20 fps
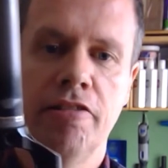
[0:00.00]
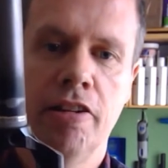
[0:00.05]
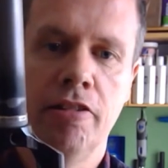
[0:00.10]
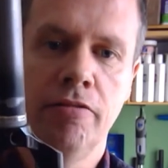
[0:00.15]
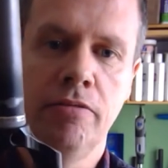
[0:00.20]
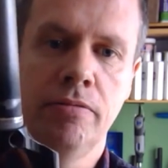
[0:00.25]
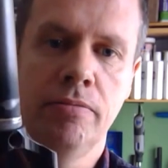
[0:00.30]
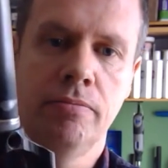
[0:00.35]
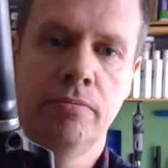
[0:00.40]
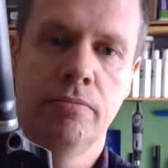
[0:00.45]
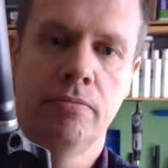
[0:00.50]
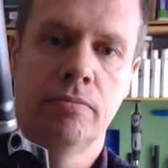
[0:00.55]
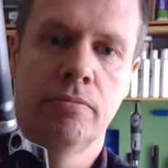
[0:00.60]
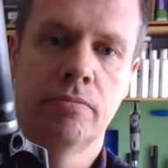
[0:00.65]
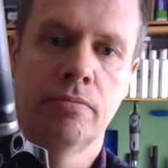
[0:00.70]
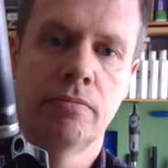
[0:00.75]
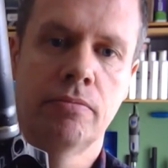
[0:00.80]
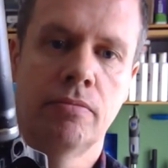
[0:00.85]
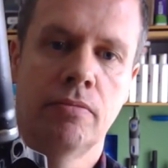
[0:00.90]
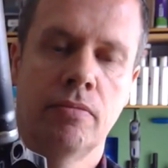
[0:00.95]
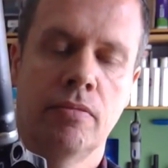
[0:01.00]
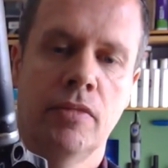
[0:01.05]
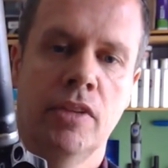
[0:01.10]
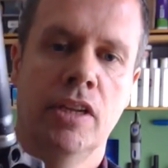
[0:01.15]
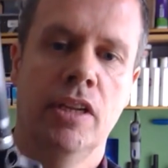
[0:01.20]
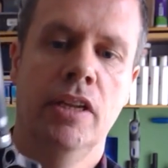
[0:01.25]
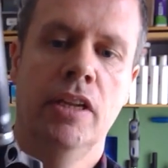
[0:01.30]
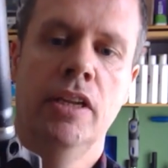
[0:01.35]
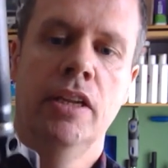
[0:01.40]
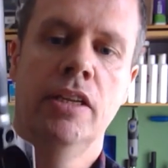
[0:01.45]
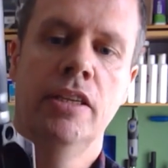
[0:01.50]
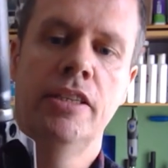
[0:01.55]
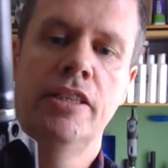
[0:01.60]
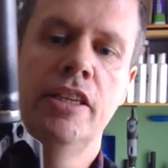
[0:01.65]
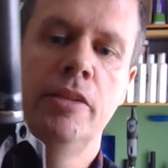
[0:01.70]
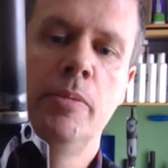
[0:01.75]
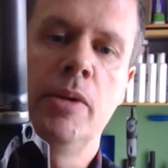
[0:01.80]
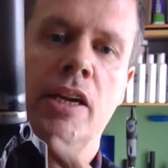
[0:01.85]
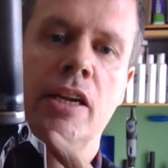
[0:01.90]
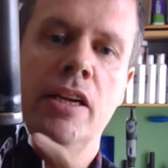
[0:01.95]
crown,
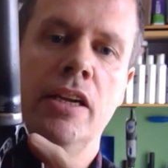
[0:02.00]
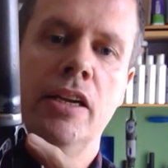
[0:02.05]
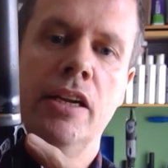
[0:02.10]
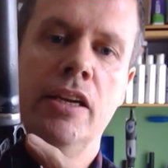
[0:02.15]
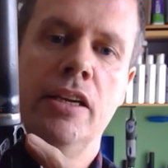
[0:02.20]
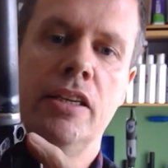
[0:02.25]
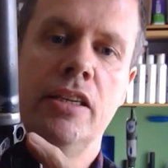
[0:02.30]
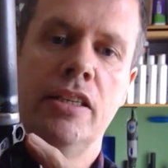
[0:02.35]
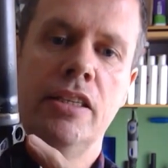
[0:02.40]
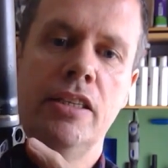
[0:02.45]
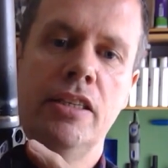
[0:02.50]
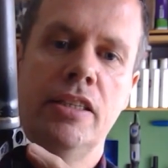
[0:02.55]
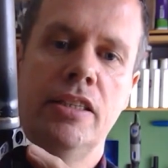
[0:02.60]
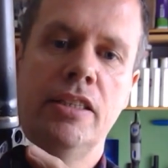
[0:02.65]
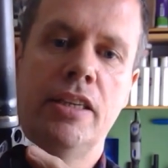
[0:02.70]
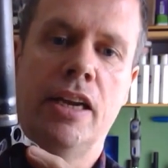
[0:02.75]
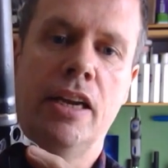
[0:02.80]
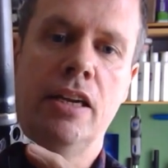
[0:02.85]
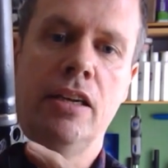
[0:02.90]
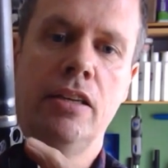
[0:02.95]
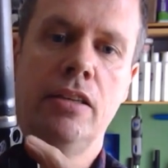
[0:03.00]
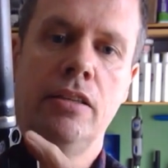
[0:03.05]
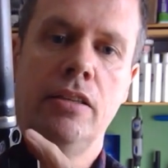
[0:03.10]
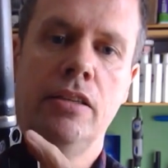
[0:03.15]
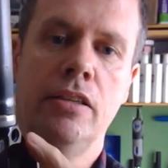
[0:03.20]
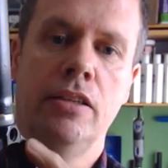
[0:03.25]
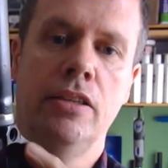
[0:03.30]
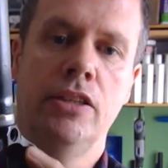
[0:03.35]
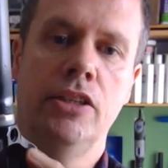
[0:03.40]
similar in style